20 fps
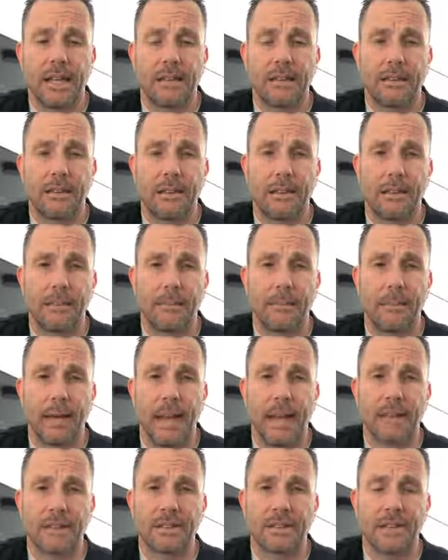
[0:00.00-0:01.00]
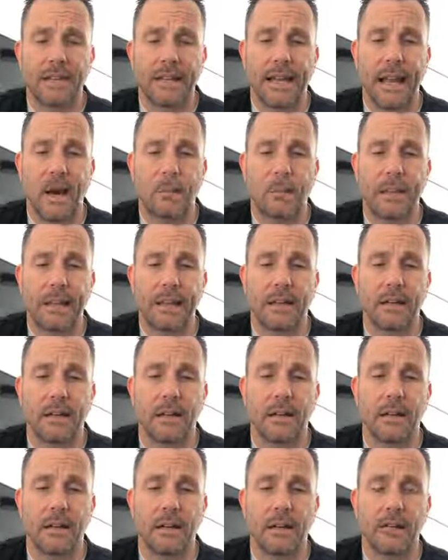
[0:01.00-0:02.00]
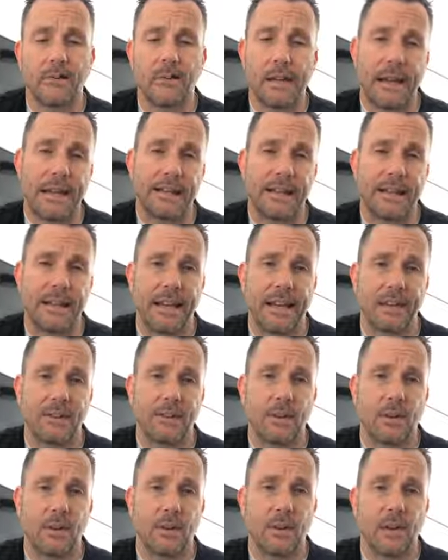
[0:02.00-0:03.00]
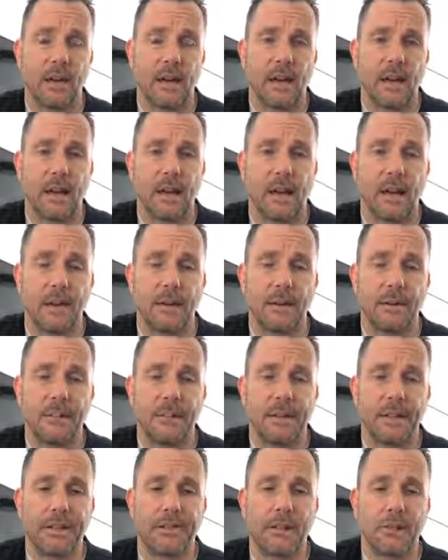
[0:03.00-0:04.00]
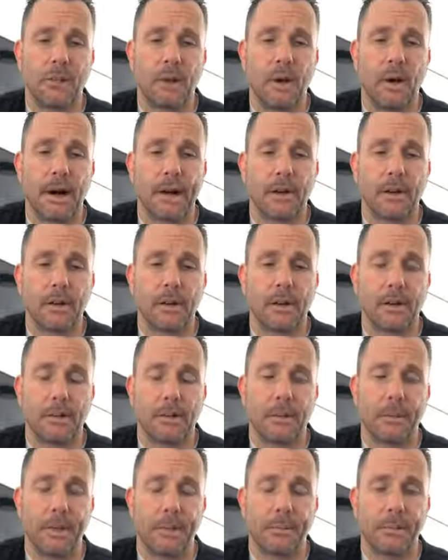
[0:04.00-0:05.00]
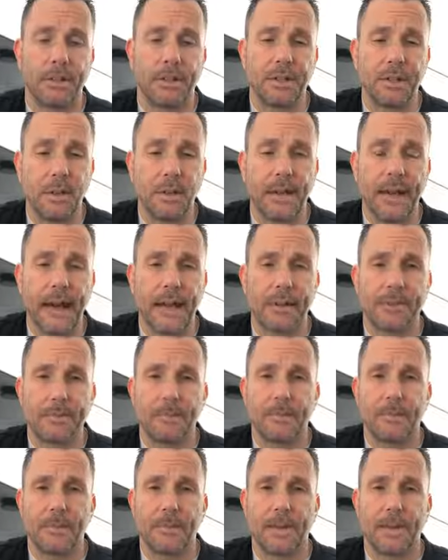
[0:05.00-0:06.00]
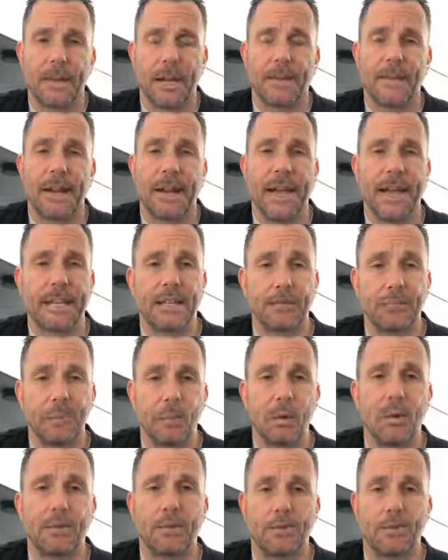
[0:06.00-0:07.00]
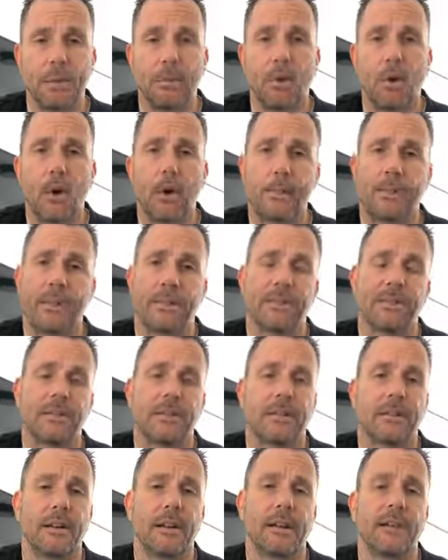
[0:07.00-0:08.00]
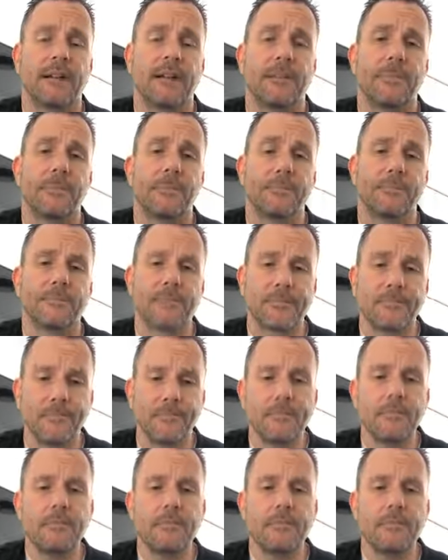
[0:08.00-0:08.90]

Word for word: and um, actually helping uh, a friend today. So um, it's a real honor to be able to do that. And then I had to move some appointments. Um,